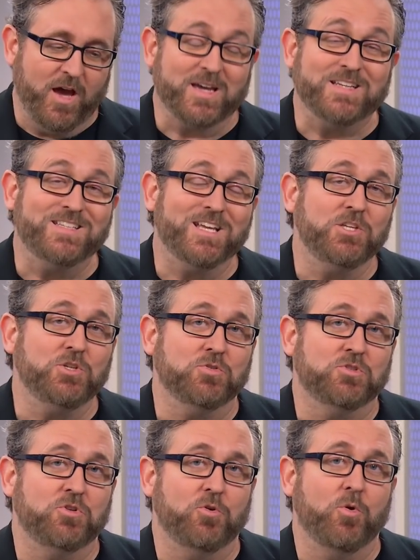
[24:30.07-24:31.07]

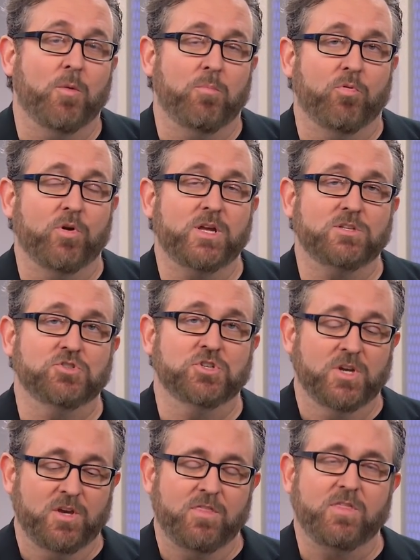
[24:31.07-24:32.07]
continue to bridge
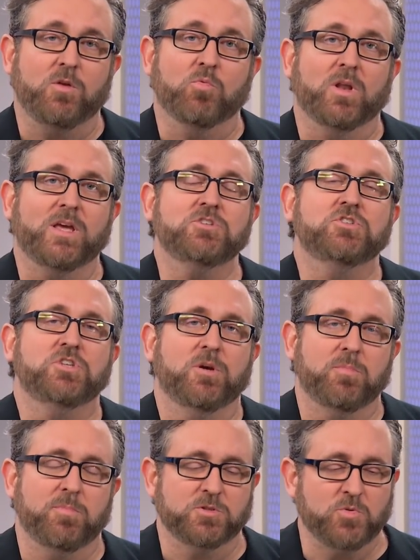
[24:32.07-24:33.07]
the
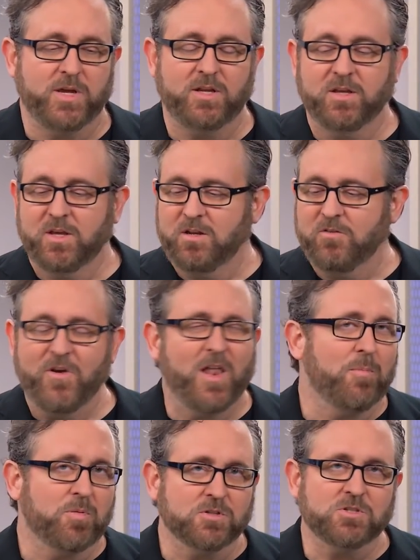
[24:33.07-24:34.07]
relationship between
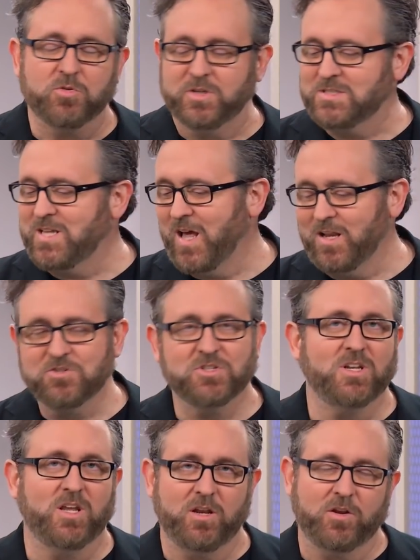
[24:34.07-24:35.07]
developers who are
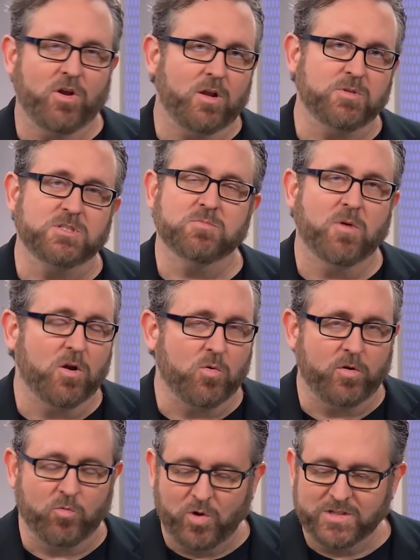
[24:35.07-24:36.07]
intelligent and incredibly smart
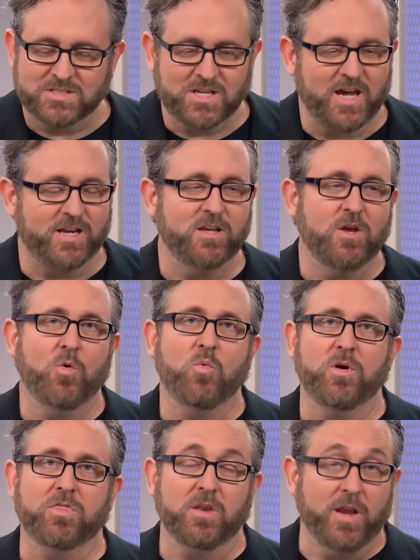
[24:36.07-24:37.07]
on one side
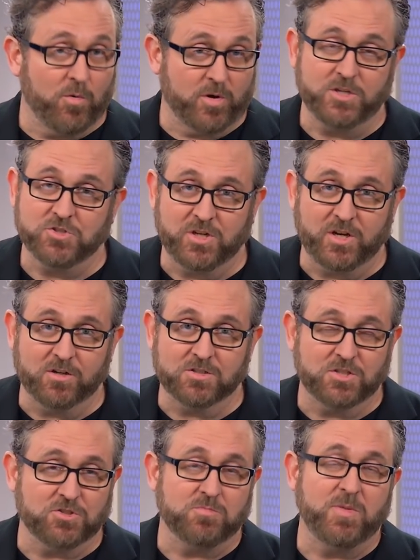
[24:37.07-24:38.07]
with network engineers,
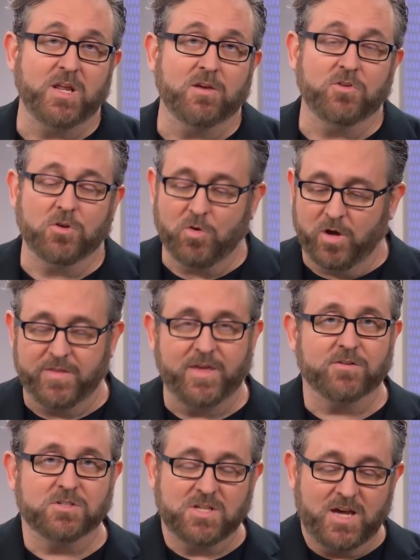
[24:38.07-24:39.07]
such as many of you on the
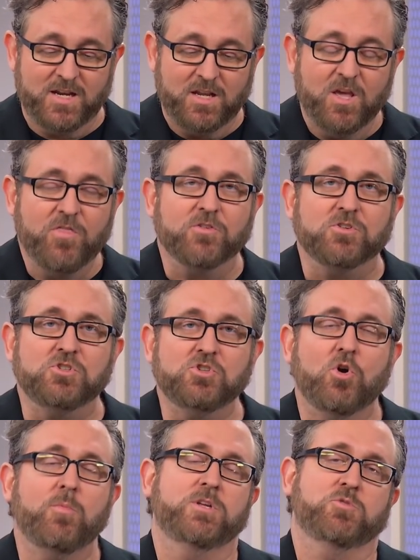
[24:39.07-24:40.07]
other side. There's
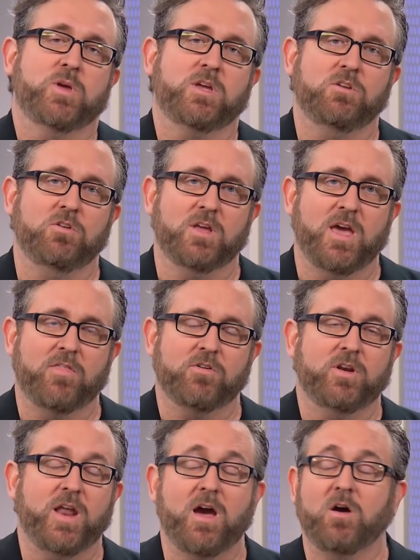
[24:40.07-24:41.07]
so much we can do together,
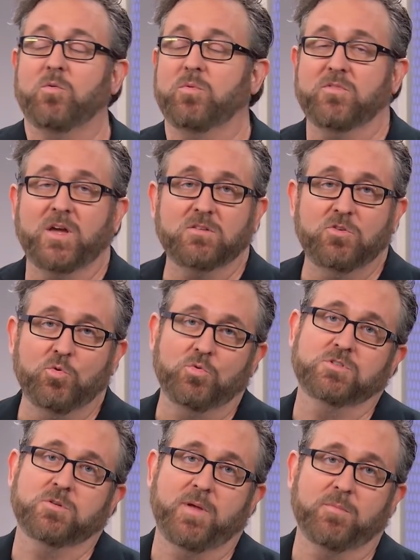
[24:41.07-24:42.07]
and now we've got
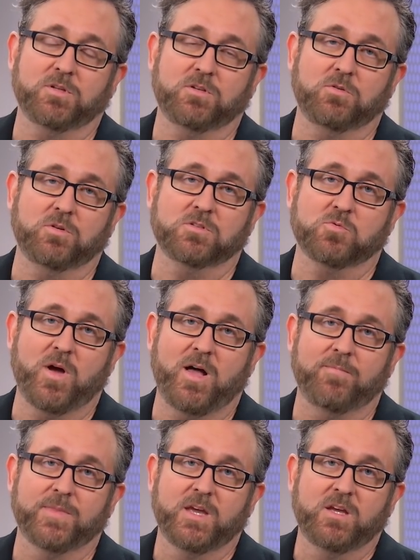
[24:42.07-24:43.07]
tools to be able to do it as
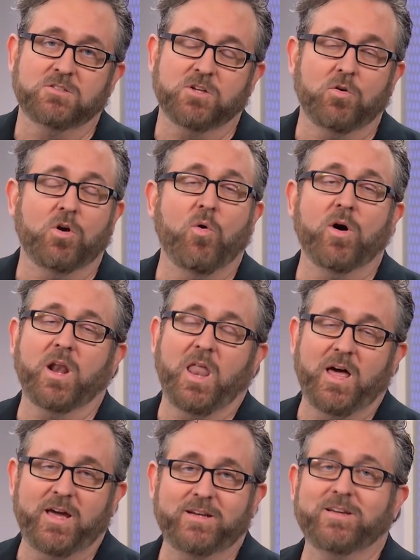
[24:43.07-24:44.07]
well. So go
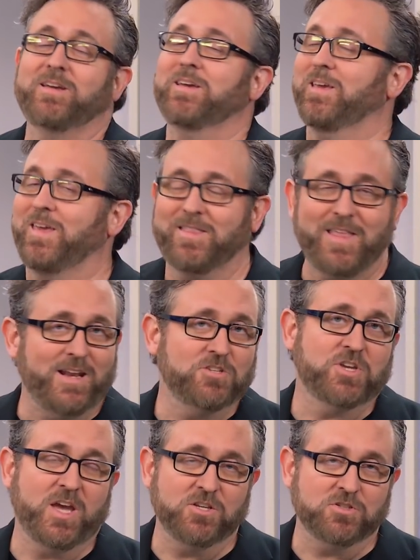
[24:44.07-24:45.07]
online, get that
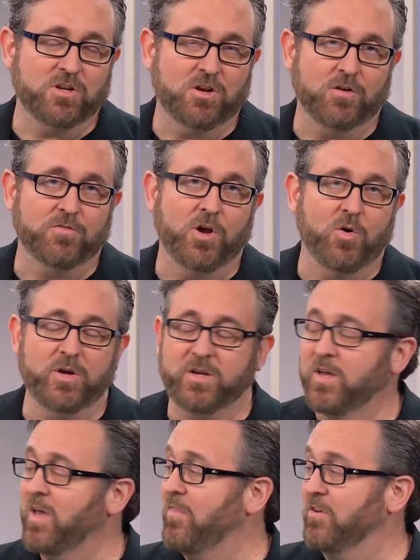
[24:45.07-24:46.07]
education curve
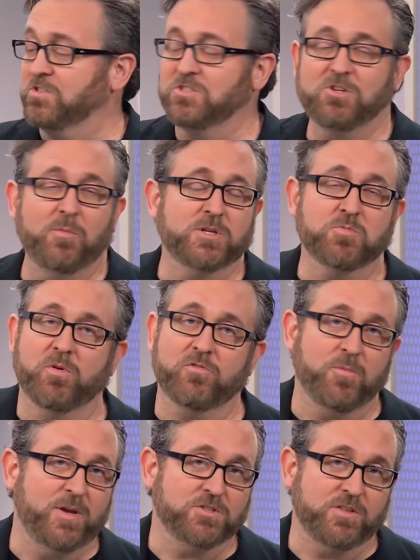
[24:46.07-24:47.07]
going. There's so much more
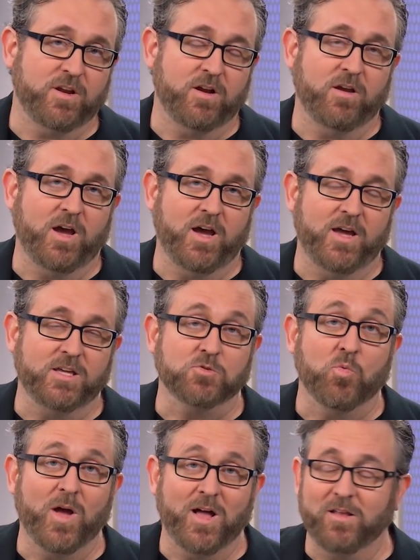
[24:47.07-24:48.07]
information there as
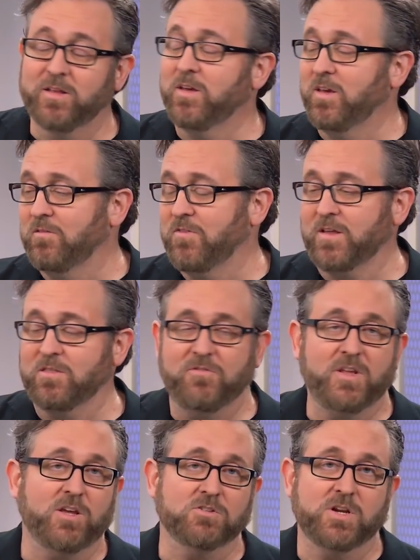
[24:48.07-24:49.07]
well. In fact, the
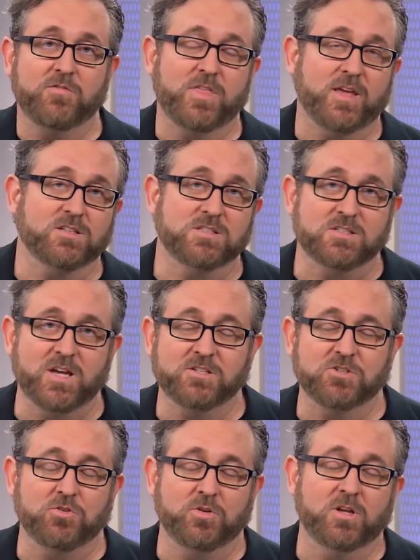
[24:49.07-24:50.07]
videos and everything else these guys
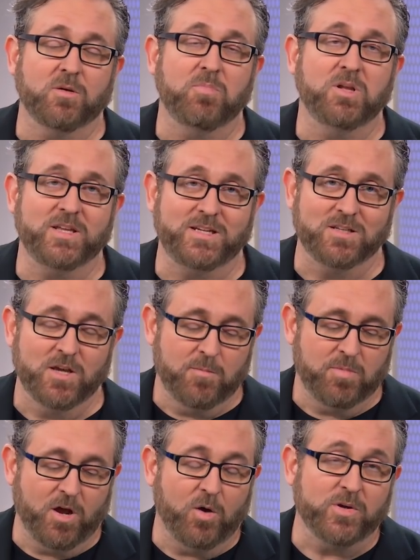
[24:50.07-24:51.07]
are doing complete.
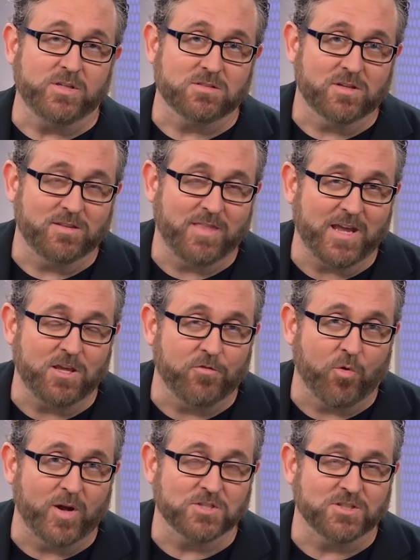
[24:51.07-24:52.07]
But always, thank you
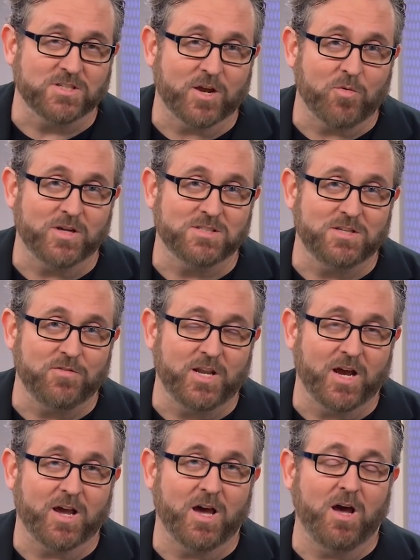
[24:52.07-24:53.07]
for watching
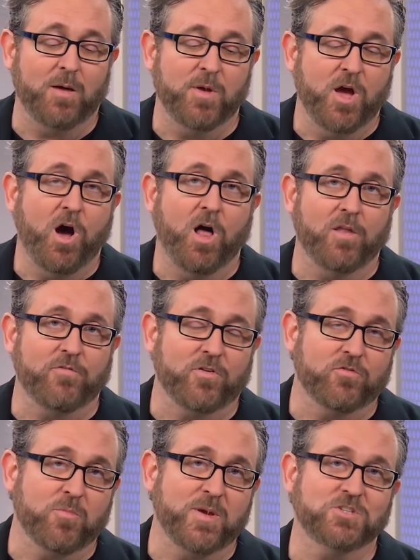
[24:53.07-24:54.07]
TechWiseTV.com. All of our
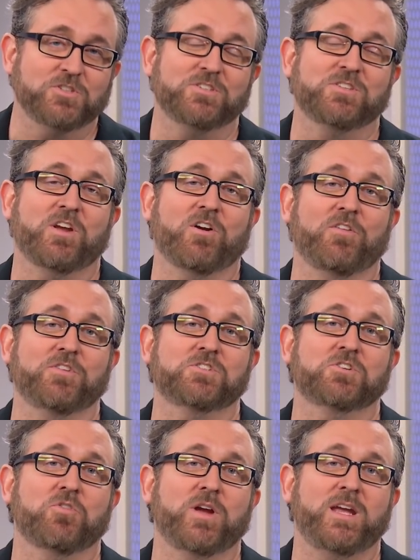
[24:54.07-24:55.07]
information is there on the
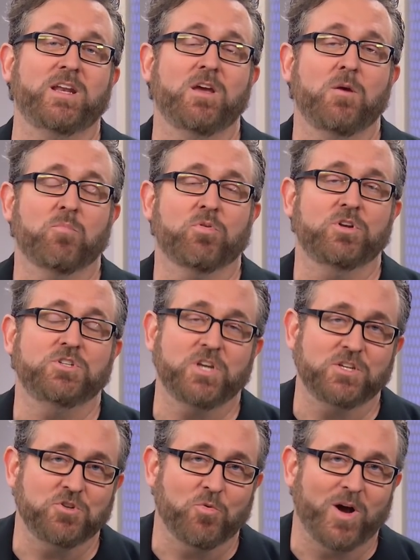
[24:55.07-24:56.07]
screen.
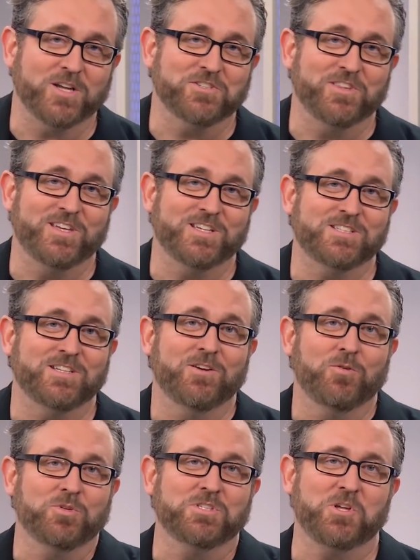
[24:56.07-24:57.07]
Appreciate you watching this.
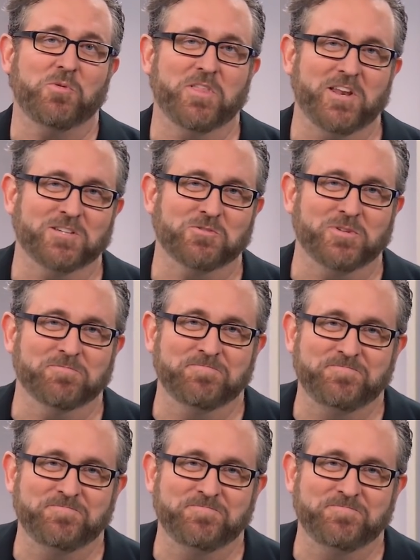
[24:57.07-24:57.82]
We'll see you on the next one.